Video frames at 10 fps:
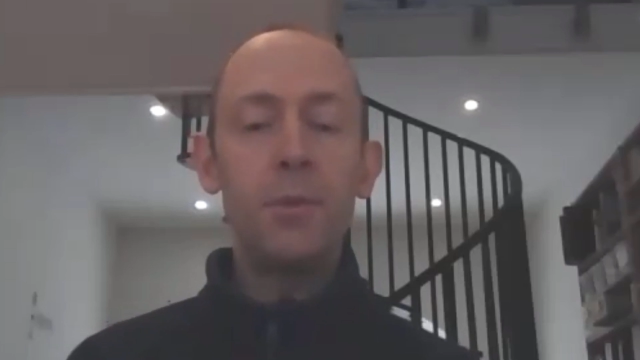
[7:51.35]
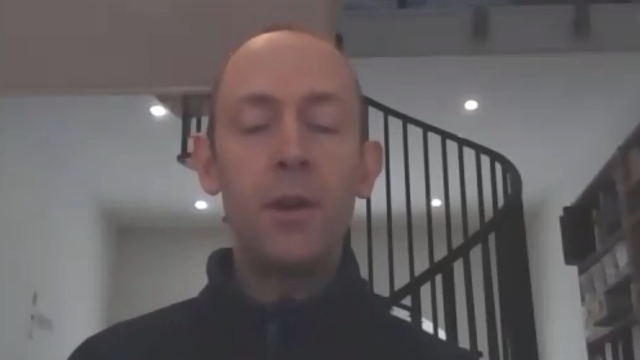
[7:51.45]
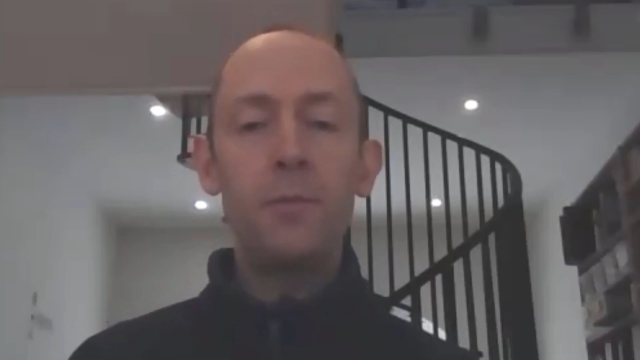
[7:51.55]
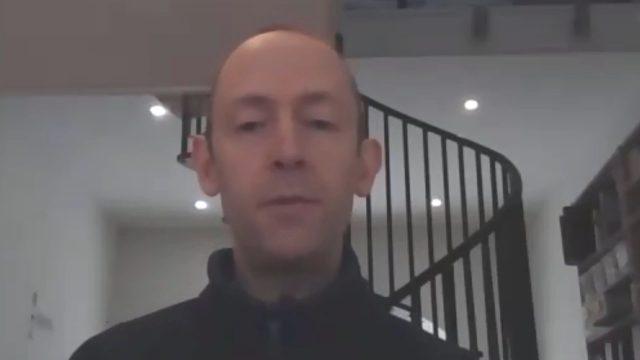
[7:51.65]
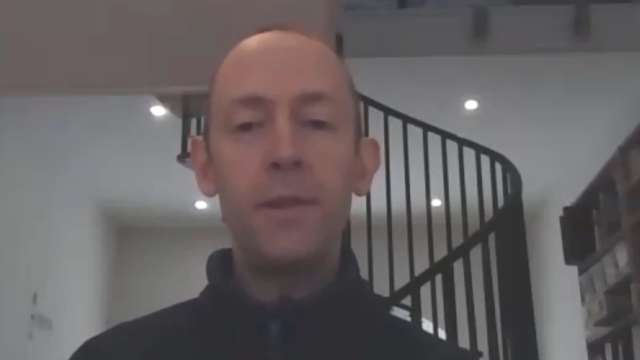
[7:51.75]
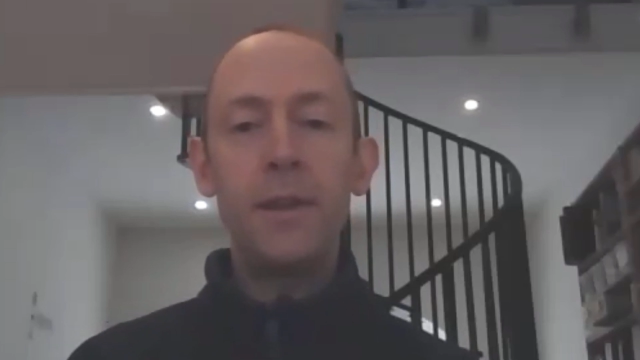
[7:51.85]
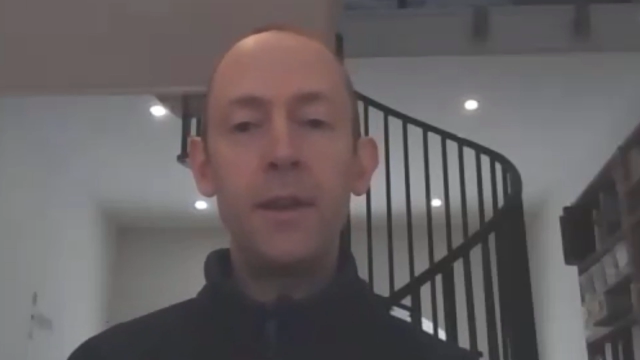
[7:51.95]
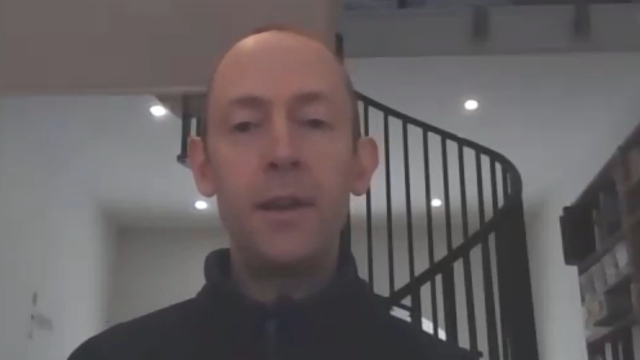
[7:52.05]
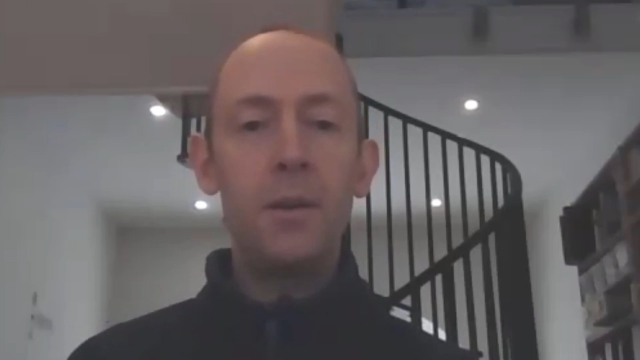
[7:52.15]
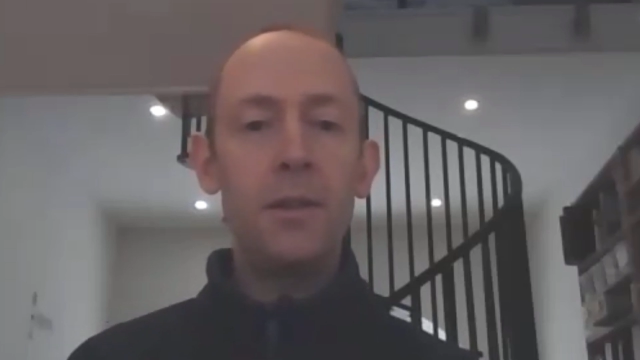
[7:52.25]
but hopefully
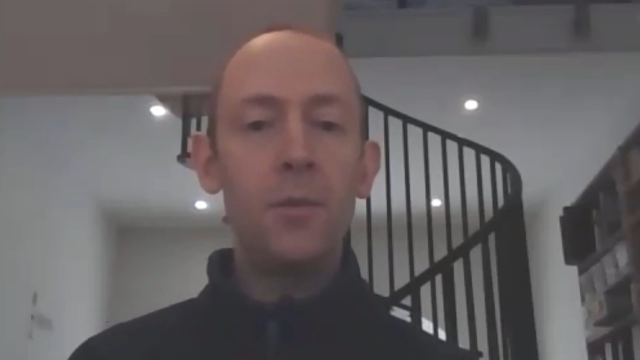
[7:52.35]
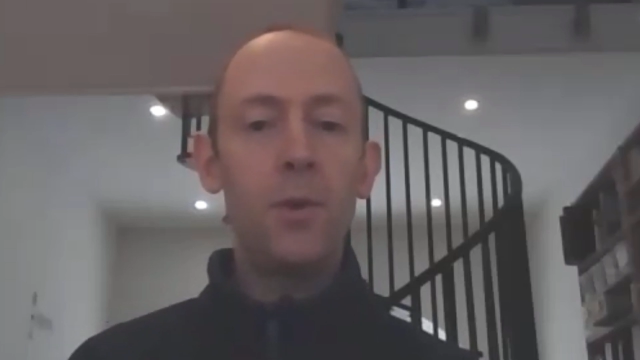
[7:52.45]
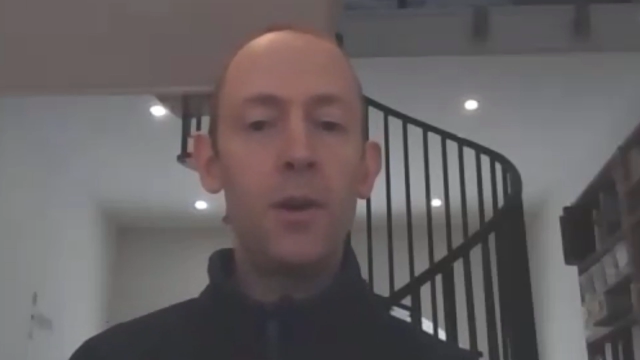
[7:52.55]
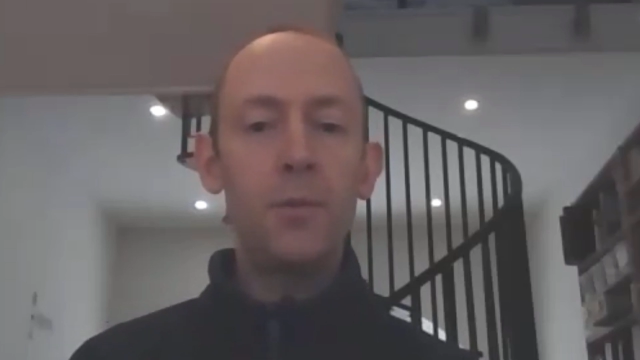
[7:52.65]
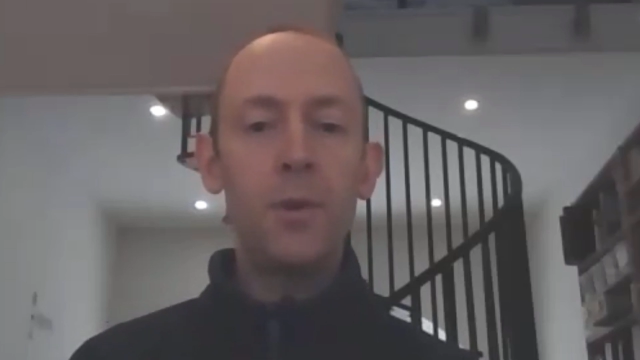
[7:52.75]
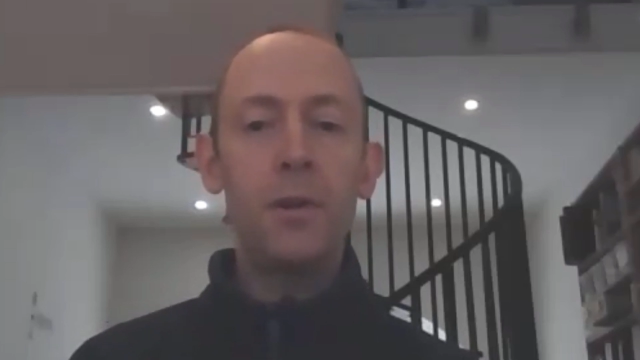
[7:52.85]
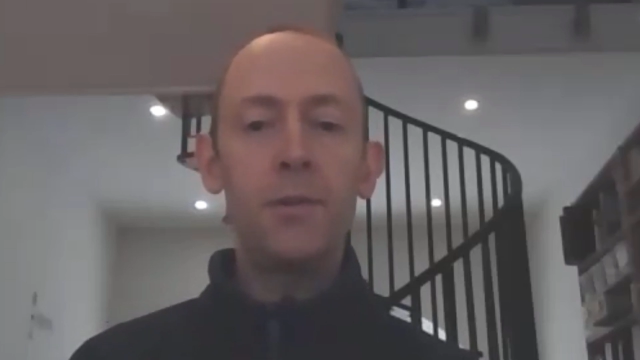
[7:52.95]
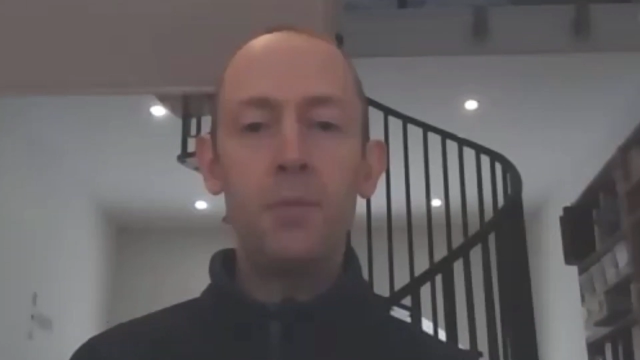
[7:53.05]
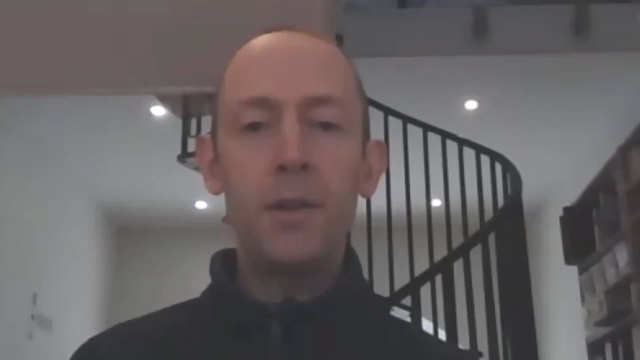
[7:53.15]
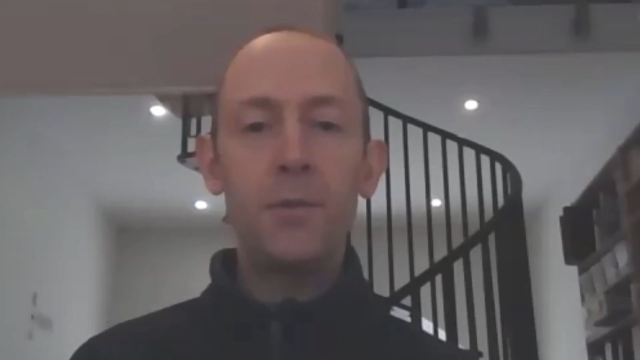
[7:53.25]
in the wider world
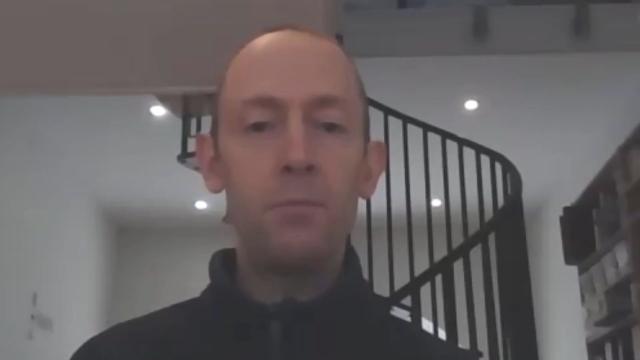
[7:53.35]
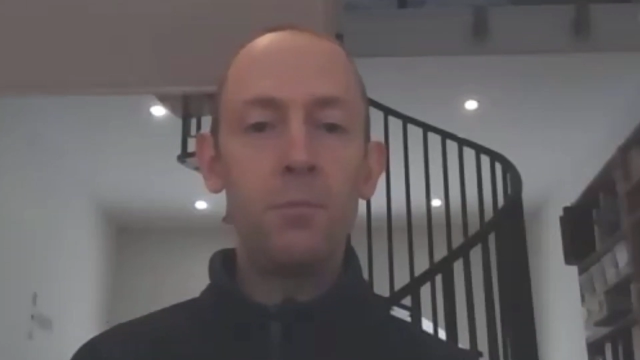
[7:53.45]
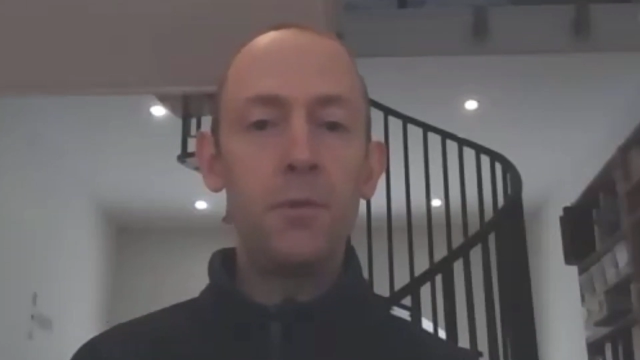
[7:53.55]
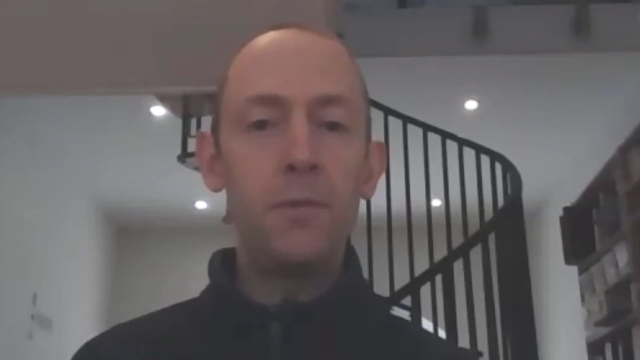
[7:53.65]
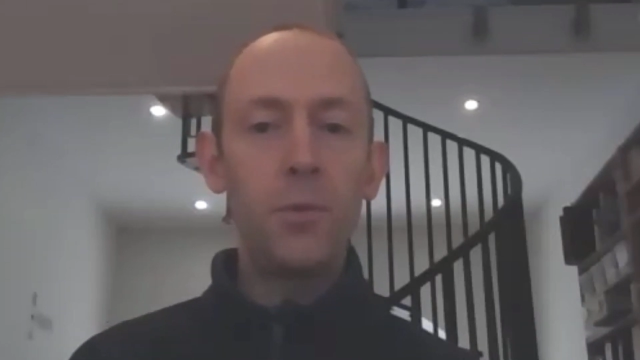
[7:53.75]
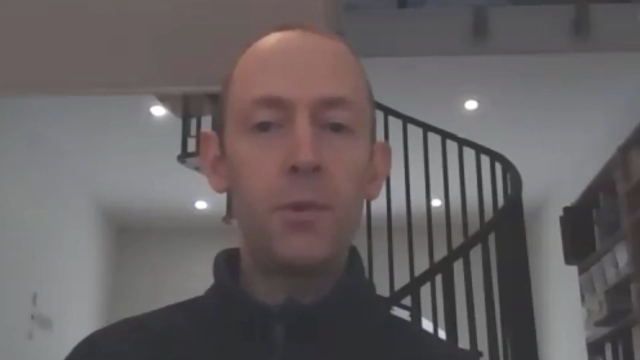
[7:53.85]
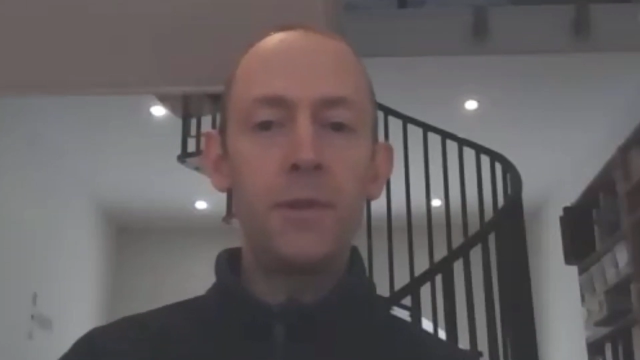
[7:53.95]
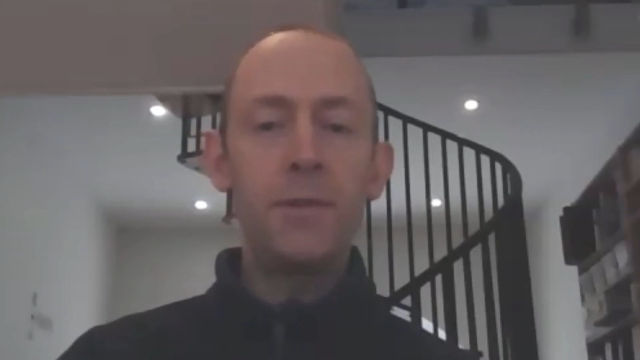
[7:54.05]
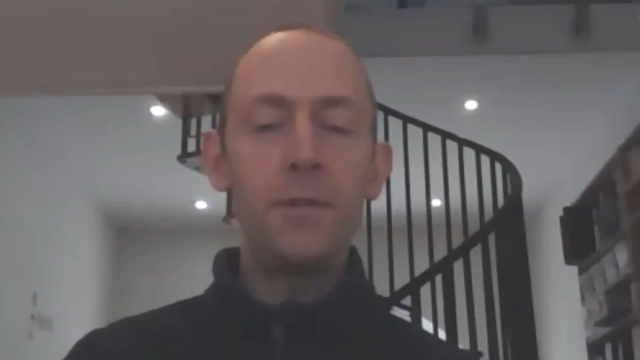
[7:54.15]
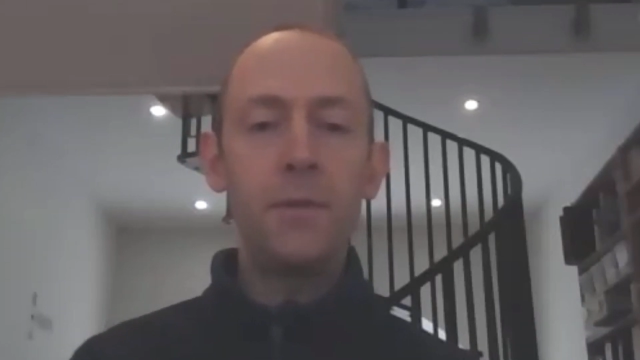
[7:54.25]
as we move forward
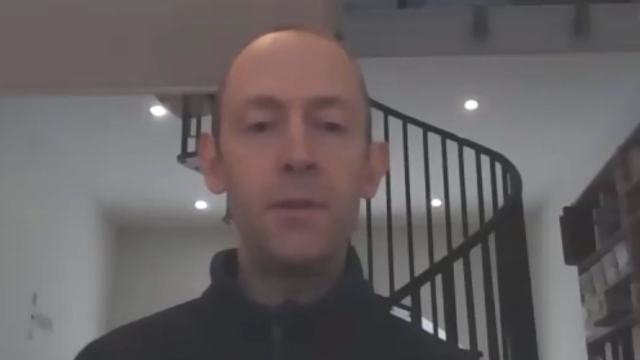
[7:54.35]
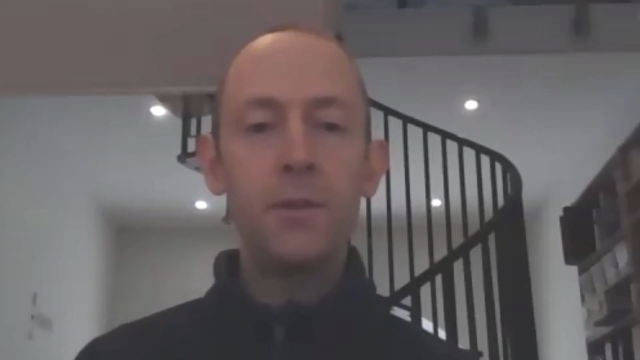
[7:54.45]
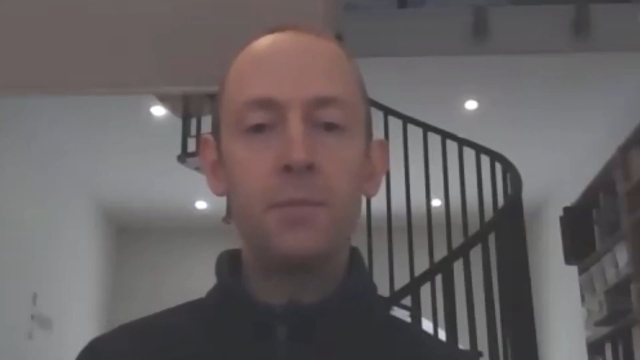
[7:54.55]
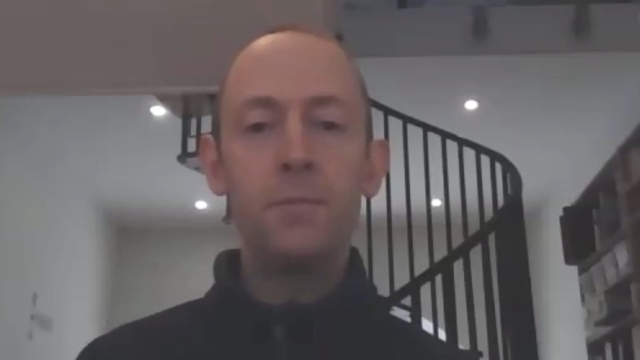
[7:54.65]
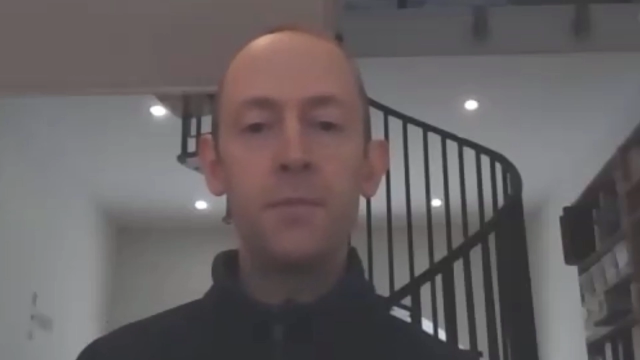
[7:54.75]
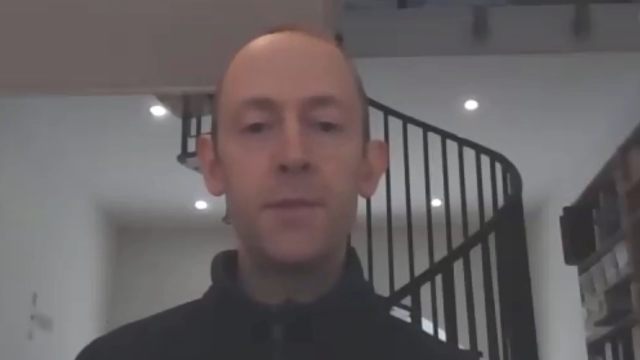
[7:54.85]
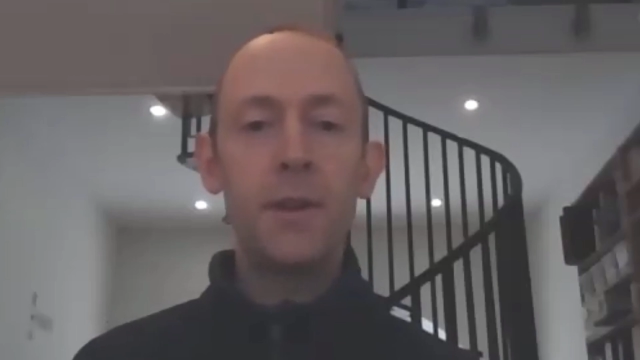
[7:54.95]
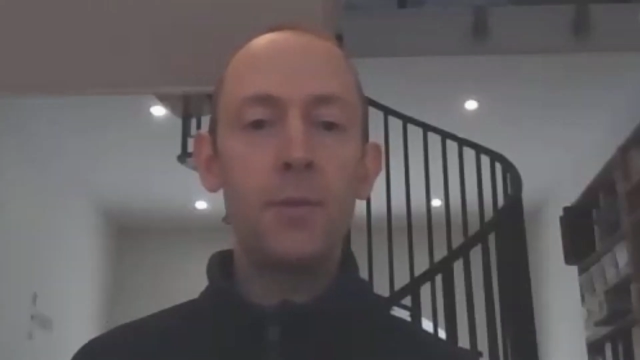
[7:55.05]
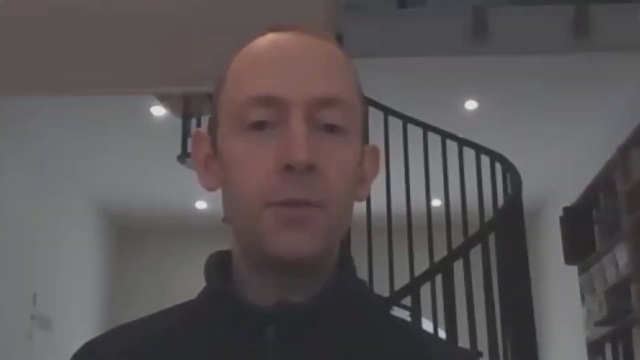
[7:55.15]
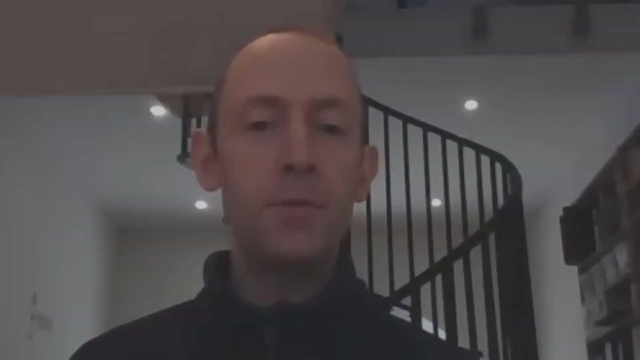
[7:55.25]
into the future. So
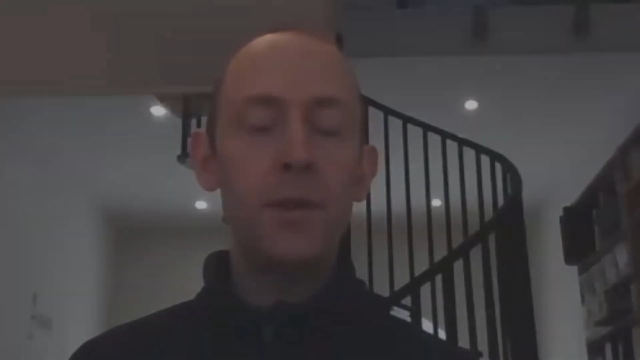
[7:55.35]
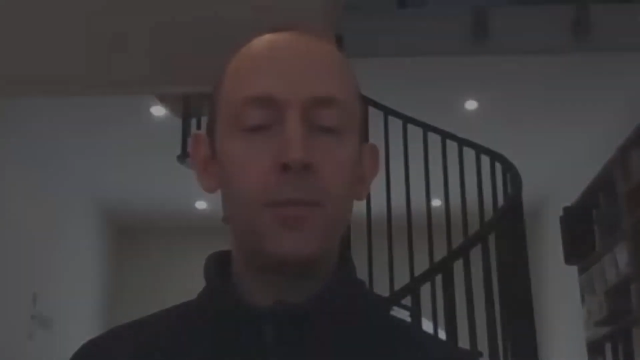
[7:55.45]
that was a really